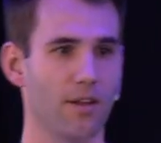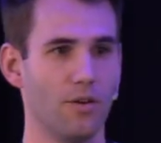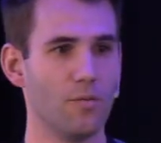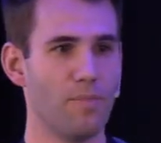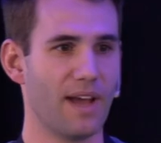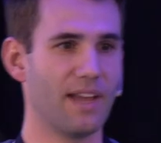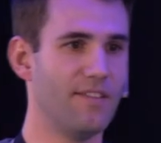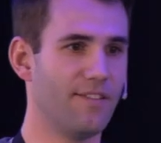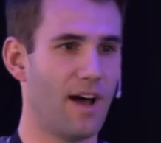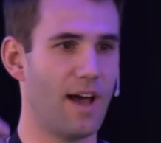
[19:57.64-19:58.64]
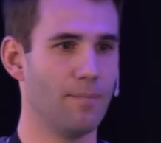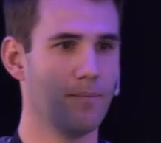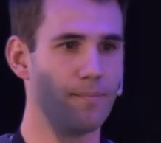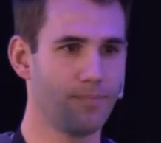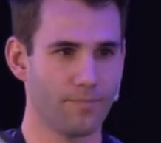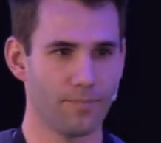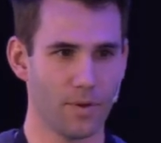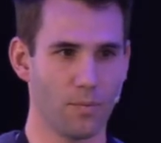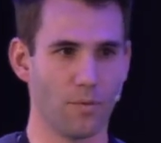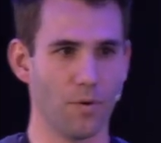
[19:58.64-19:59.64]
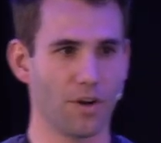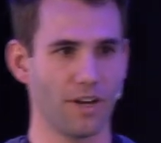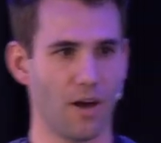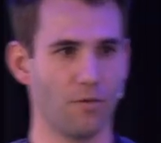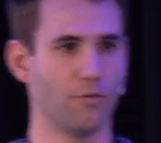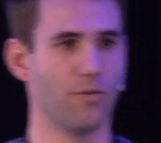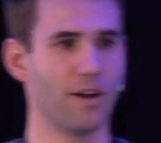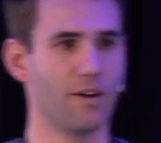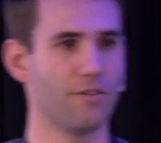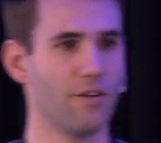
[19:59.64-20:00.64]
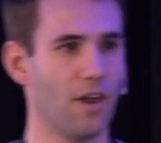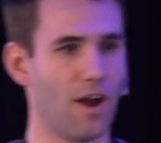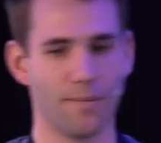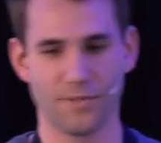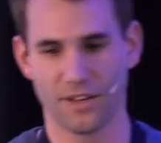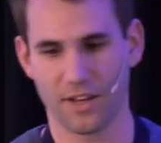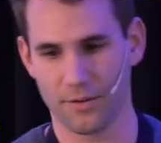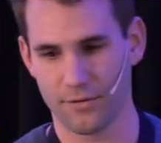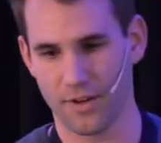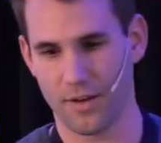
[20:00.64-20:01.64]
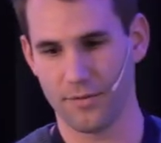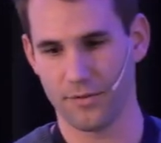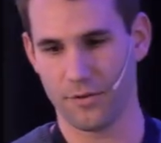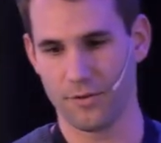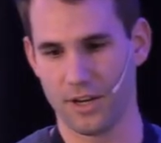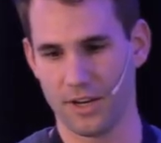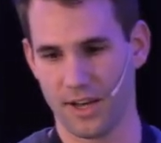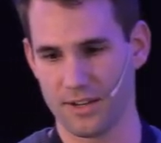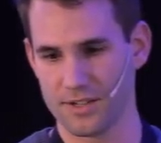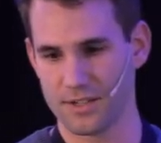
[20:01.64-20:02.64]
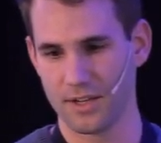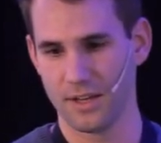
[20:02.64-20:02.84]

Look back in time. We're working now on triggers, alarms, that kind of stuff, so really nice.